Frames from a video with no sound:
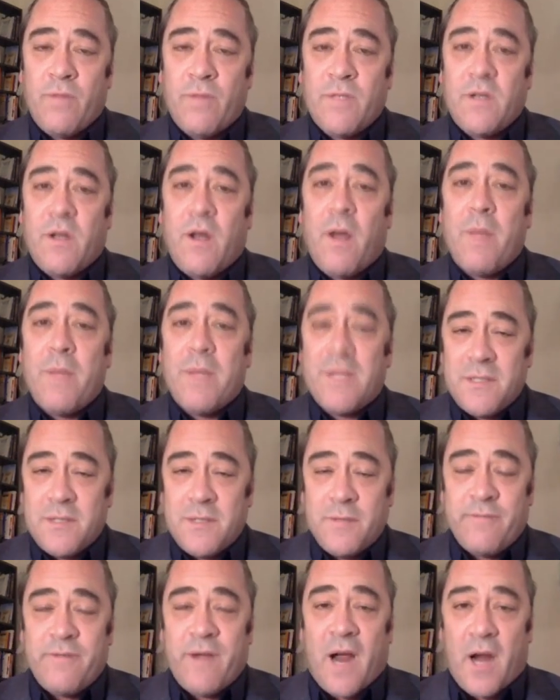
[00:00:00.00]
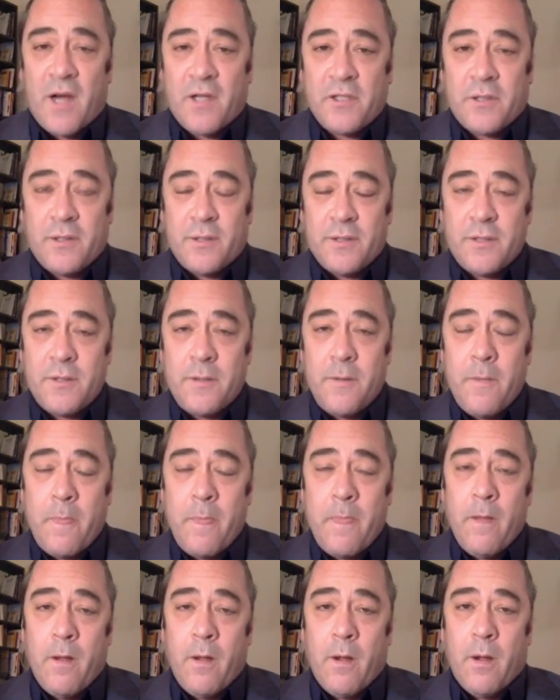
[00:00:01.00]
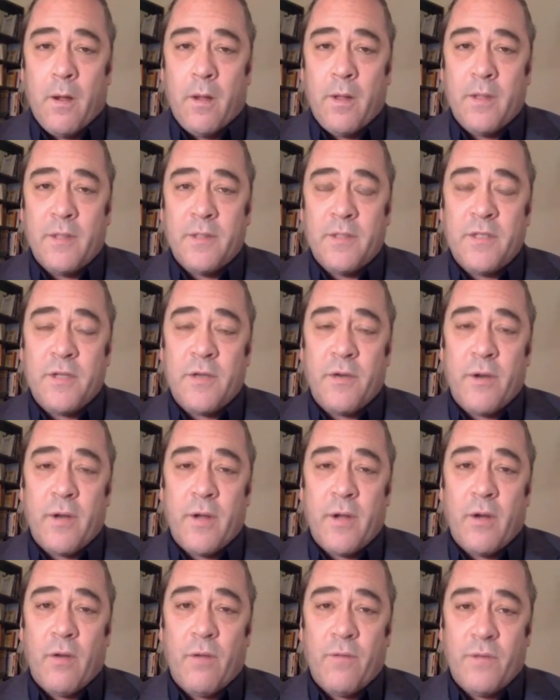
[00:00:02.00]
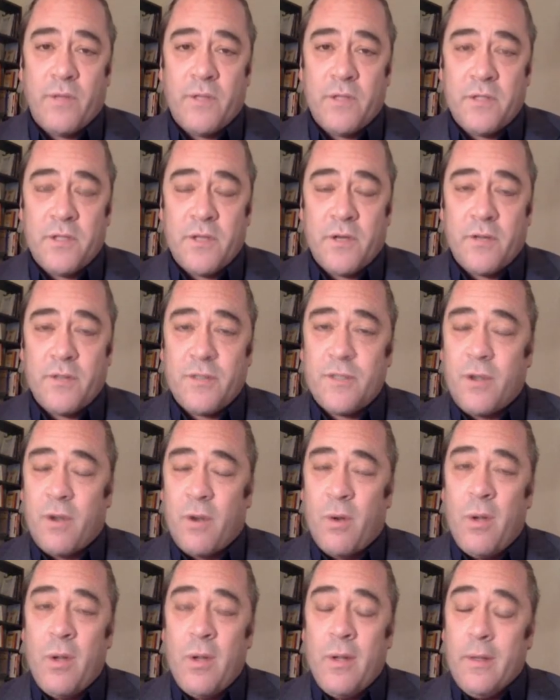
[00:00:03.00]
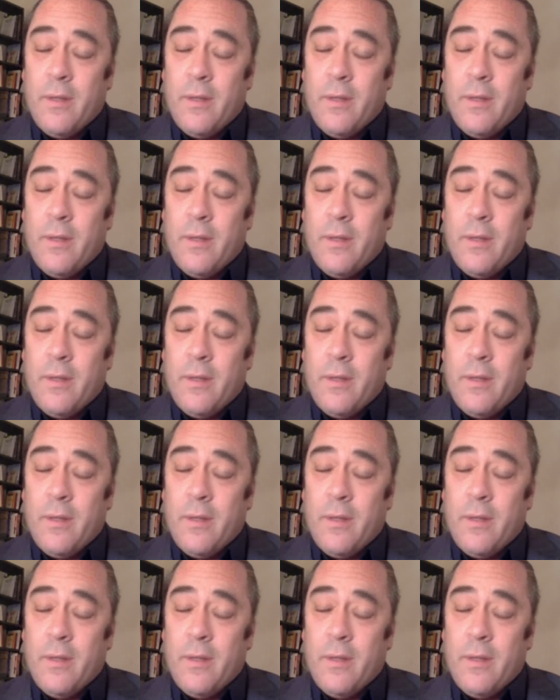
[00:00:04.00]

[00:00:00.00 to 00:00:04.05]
of Islamist factions in Syria over these years. So